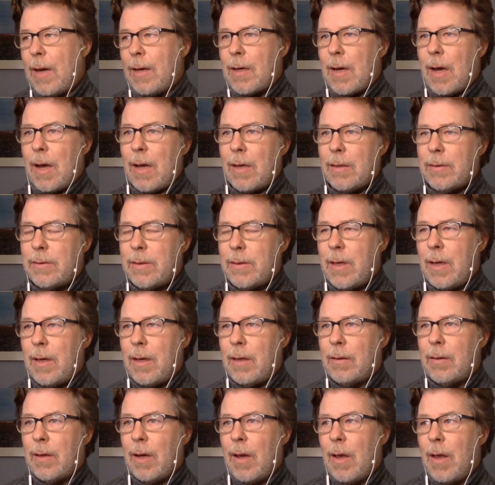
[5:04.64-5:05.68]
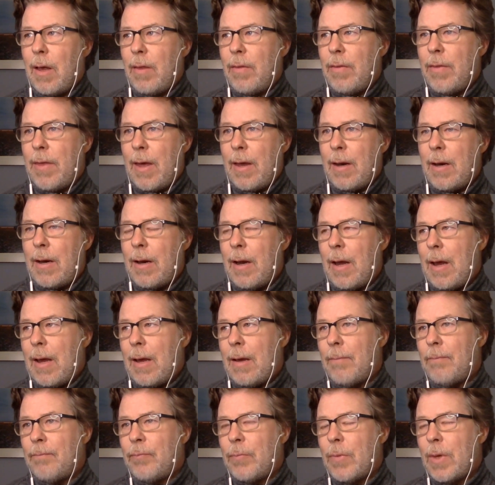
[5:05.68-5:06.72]
content that
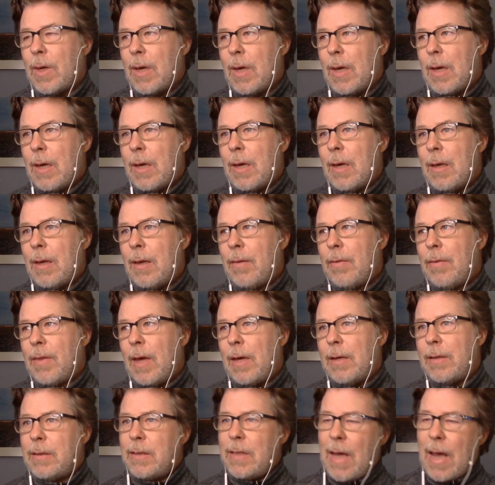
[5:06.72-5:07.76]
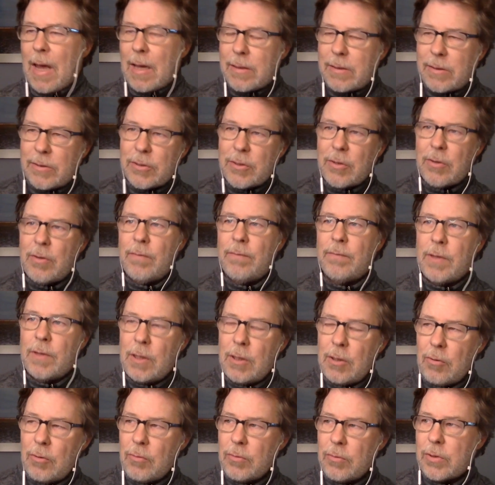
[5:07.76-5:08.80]
yes served
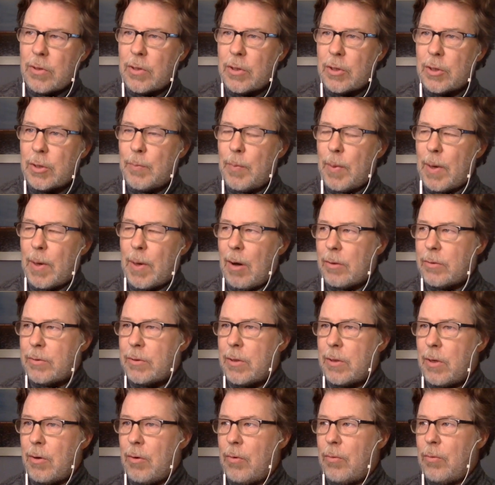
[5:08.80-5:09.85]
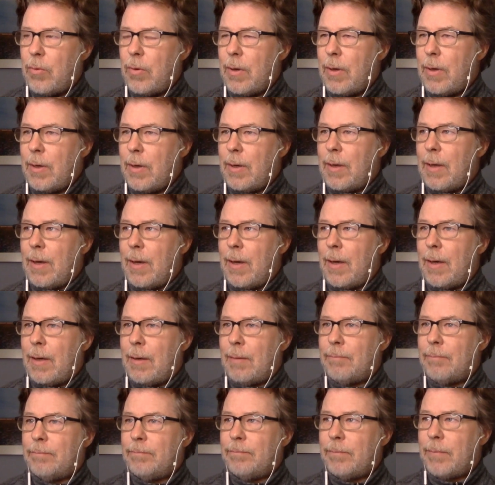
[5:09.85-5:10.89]
users, but also
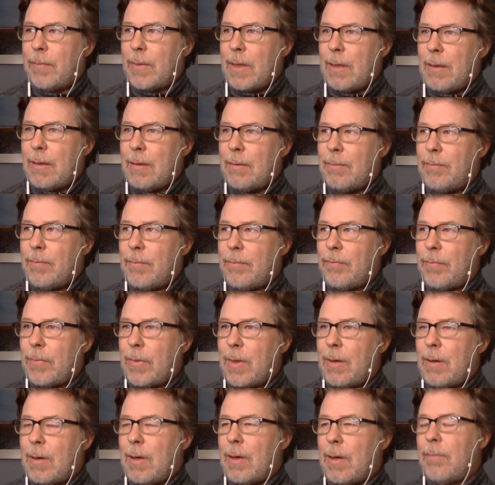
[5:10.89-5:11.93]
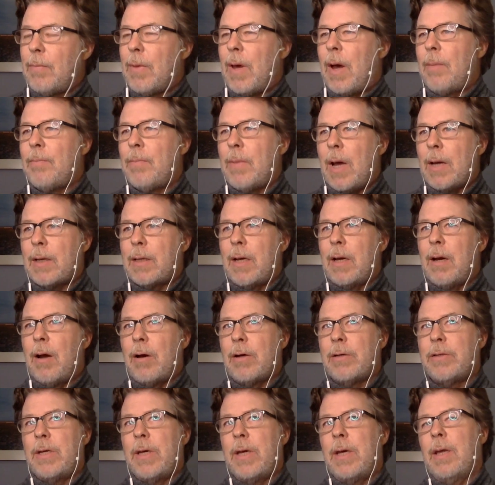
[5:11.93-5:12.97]
um, I'm not going to
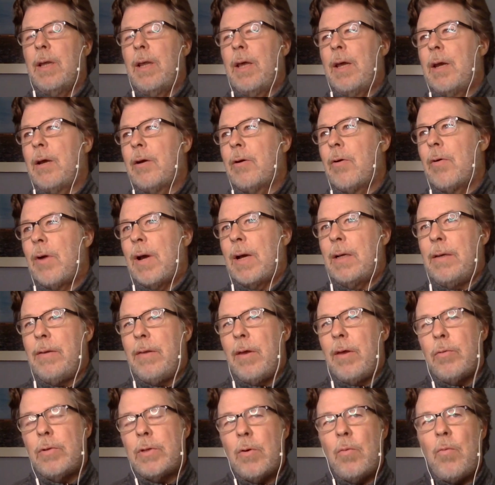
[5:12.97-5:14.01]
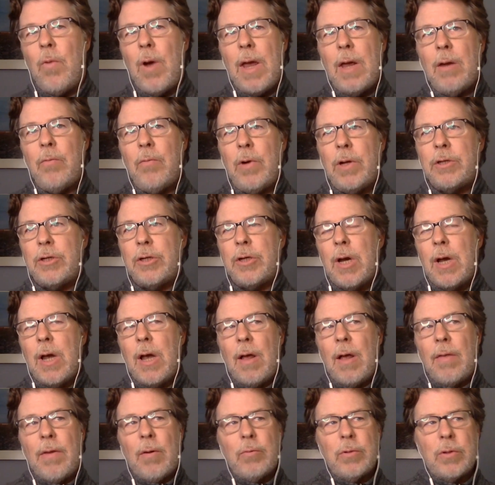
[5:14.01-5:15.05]
articulate it correctly. There was a way in which
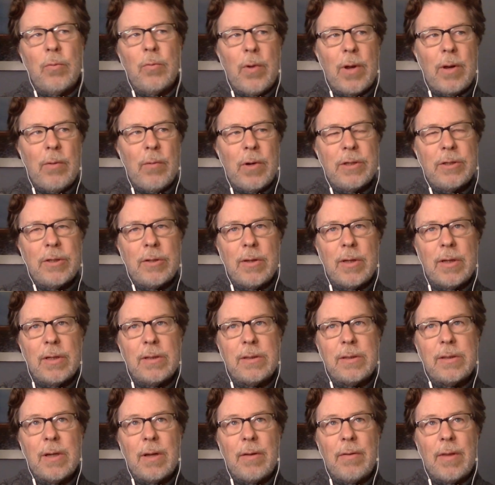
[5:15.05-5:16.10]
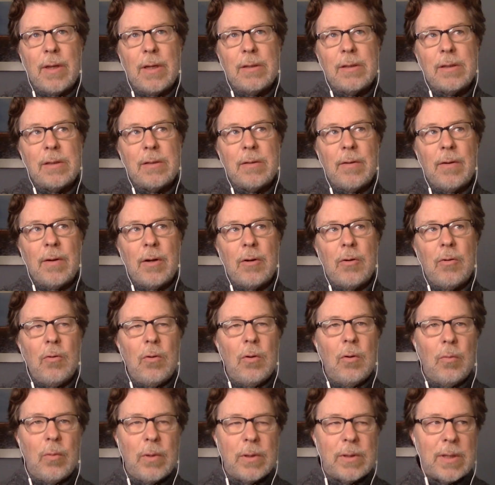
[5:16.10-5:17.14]
this
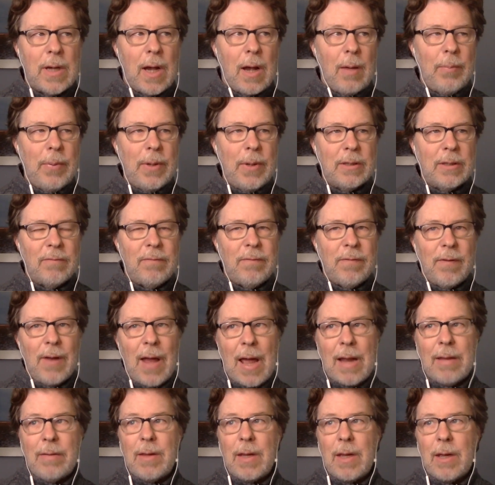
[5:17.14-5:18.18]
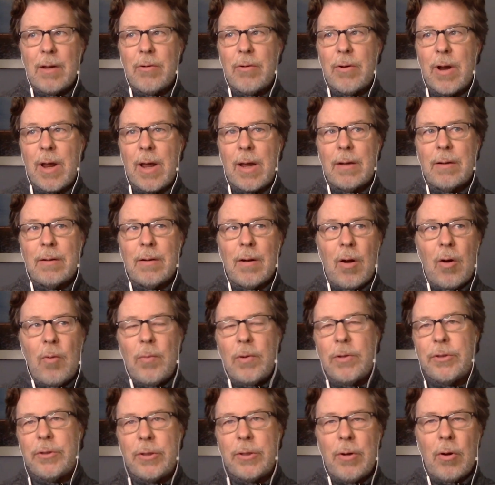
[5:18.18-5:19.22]
Google was helping to flatten the internet,
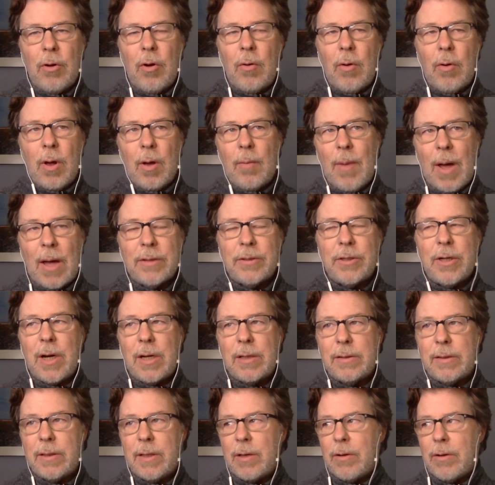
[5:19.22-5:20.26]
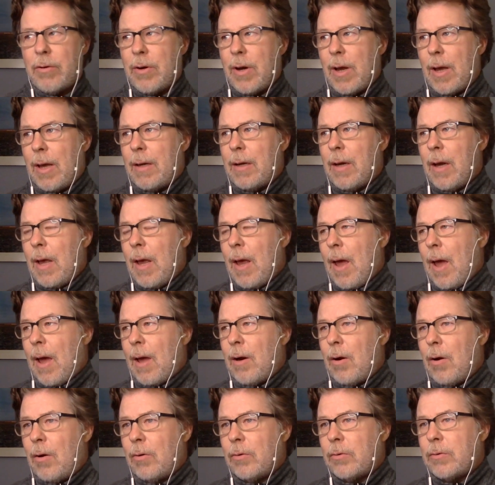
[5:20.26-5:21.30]
homogenize the internet,
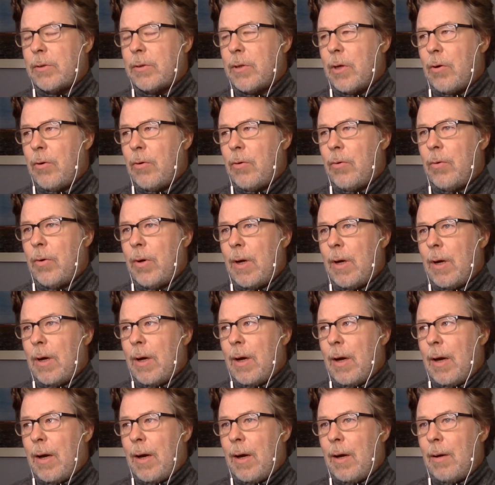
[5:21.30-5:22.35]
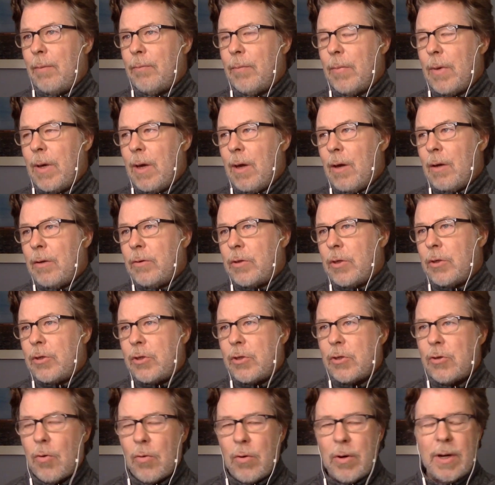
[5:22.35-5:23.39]
and also um,
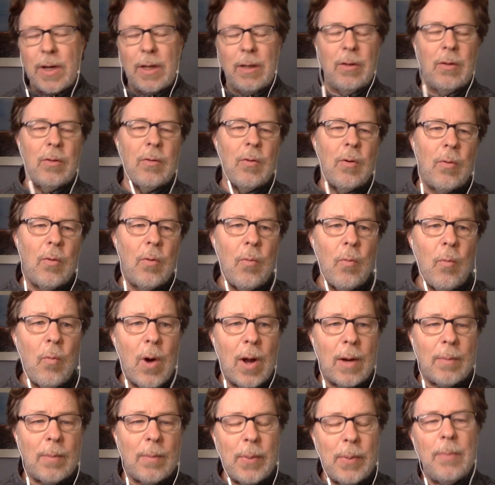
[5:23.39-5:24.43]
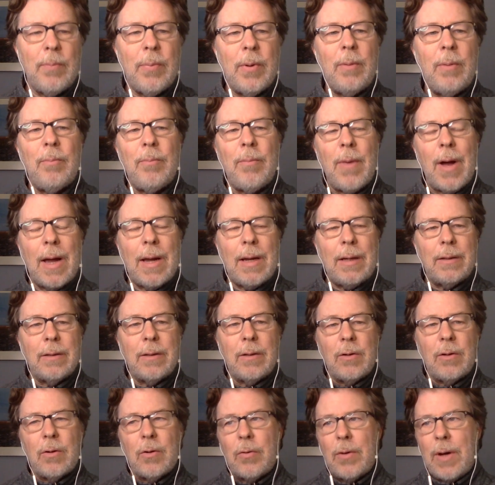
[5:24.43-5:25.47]
distorting what people might
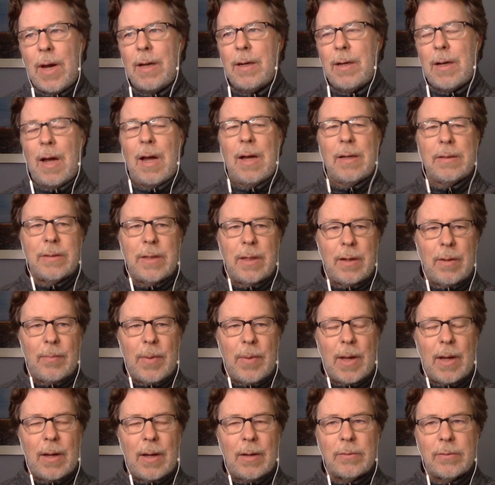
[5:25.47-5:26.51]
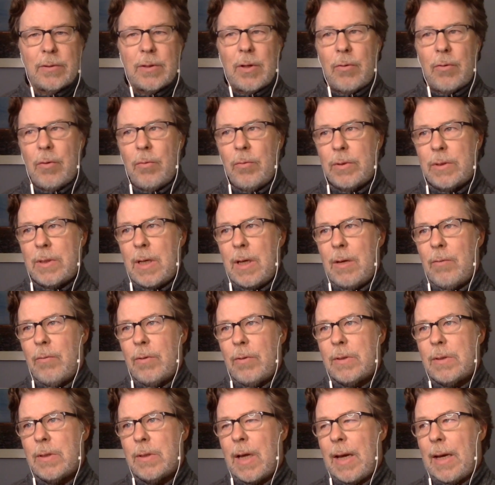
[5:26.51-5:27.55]
create content about. So it
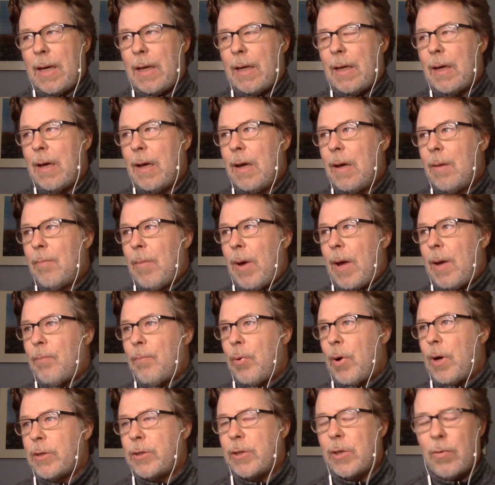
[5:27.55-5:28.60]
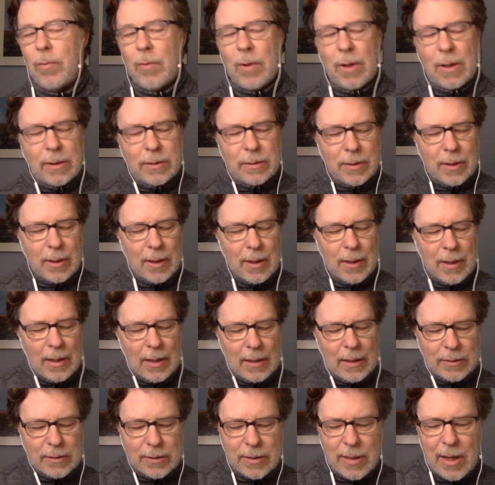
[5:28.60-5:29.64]
was like, my impression was,
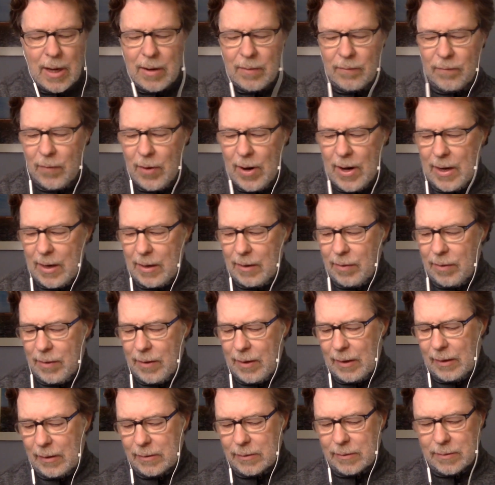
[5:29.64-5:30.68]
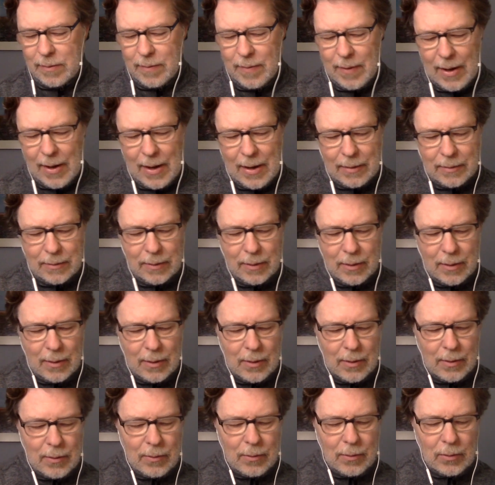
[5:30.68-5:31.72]
instead of writing things that
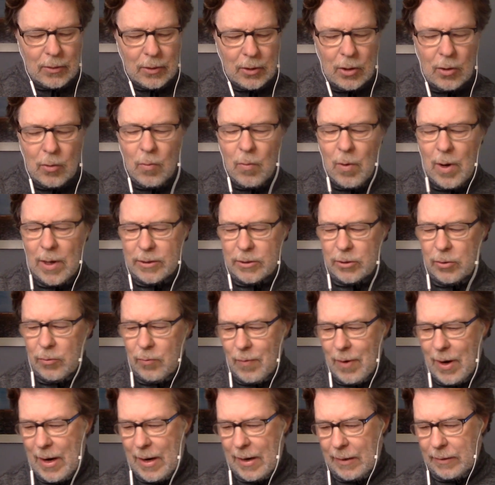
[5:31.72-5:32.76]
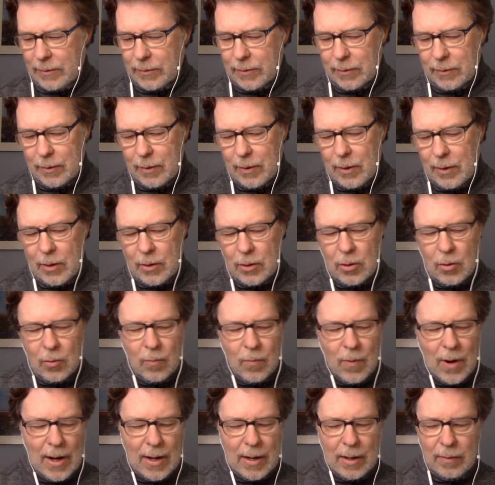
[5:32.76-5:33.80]
you want to write, you're
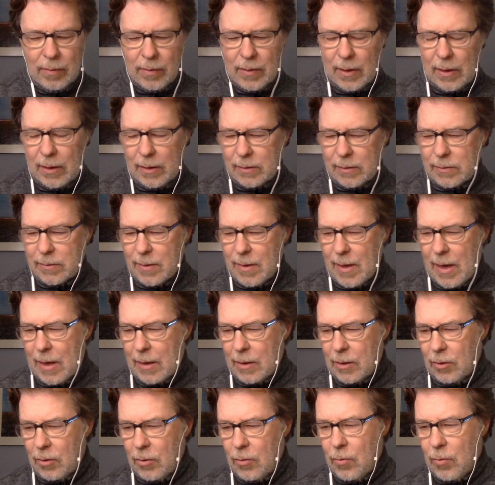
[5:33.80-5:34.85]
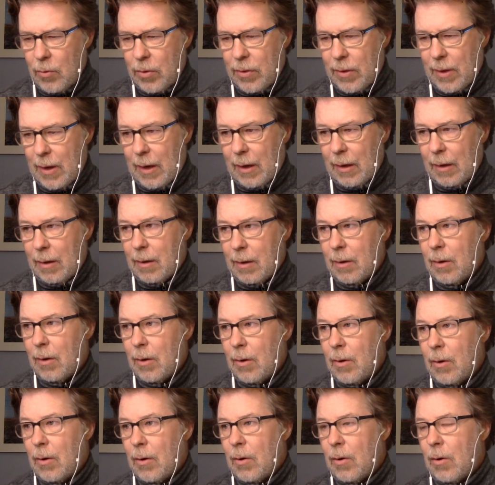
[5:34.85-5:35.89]
writing things that you think
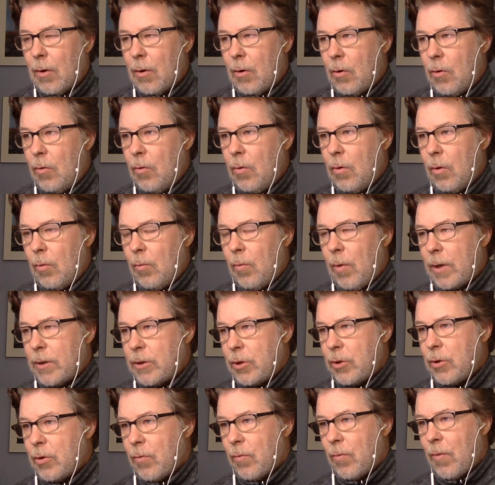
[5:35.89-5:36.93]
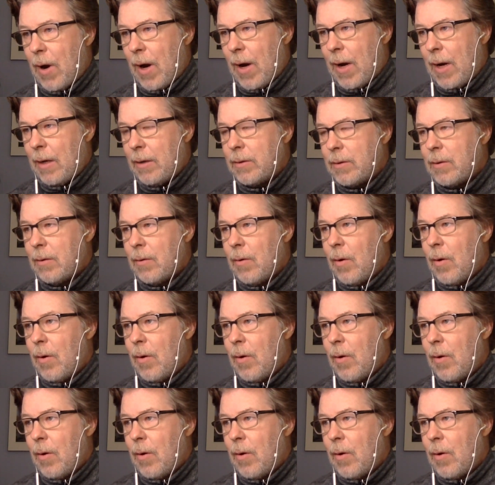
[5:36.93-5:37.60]
Google wants you to write